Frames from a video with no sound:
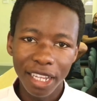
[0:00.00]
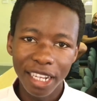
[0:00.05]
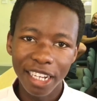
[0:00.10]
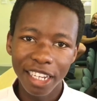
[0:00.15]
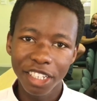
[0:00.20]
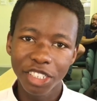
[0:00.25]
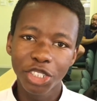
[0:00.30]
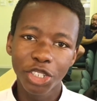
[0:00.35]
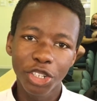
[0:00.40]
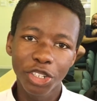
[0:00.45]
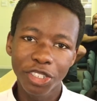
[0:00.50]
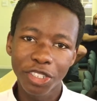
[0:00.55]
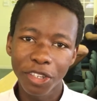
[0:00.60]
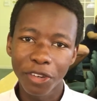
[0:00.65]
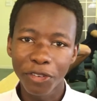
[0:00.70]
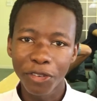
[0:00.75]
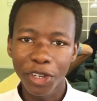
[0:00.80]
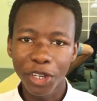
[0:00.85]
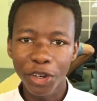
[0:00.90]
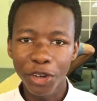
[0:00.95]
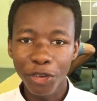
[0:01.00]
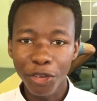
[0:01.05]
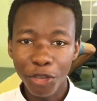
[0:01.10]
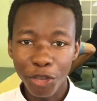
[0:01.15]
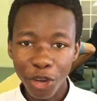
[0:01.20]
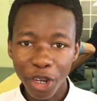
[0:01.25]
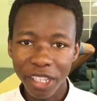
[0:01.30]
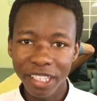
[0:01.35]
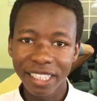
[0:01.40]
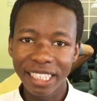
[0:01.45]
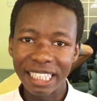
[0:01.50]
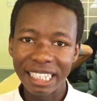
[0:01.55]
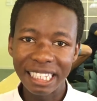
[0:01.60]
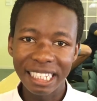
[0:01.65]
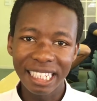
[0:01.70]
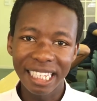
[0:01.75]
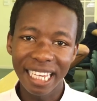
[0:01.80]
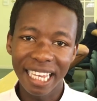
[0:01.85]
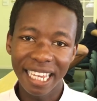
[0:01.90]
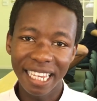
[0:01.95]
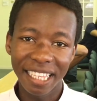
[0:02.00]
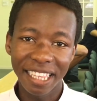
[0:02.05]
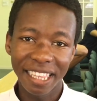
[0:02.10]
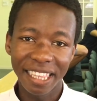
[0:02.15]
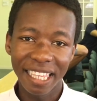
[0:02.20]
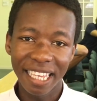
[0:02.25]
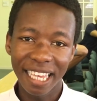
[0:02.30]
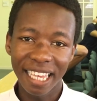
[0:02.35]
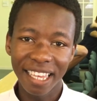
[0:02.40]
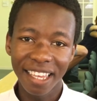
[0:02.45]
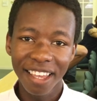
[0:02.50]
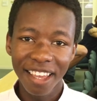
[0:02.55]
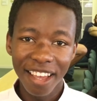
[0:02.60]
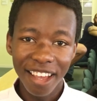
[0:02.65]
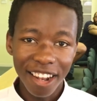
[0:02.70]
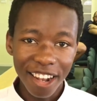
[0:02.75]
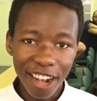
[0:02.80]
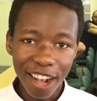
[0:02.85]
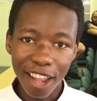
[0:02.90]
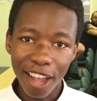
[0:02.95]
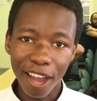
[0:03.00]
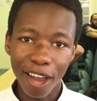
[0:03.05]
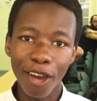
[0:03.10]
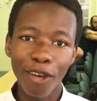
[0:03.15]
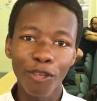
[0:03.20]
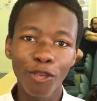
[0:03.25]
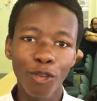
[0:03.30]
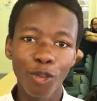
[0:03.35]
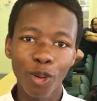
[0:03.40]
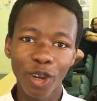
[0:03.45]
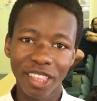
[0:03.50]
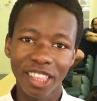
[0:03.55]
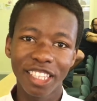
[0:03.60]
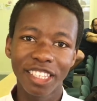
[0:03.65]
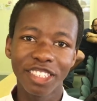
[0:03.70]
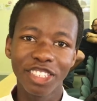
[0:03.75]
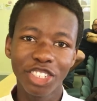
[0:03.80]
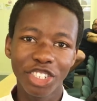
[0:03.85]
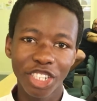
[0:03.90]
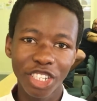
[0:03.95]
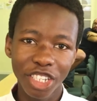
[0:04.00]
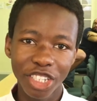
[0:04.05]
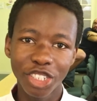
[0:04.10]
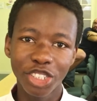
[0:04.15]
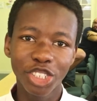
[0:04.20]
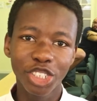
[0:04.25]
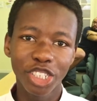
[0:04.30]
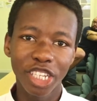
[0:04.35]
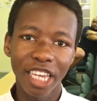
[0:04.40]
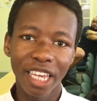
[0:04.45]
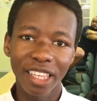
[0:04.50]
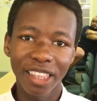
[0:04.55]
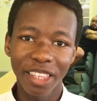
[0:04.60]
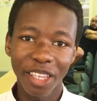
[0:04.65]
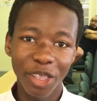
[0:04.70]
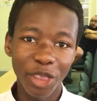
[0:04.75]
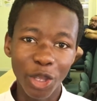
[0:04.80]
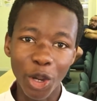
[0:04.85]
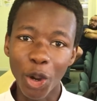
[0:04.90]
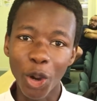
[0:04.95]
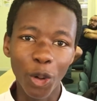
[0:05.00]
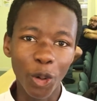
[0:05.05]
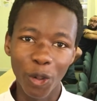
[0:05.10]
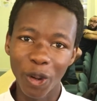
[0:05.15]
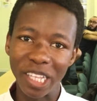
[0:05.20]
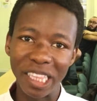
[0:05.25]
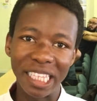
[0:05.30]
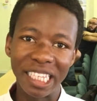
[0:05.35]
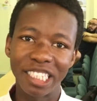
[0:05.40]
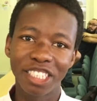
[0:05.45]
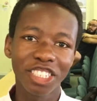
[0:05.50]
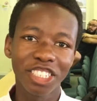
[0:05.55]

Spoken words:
Lecturers are very friendly and they love what they teach and they know what they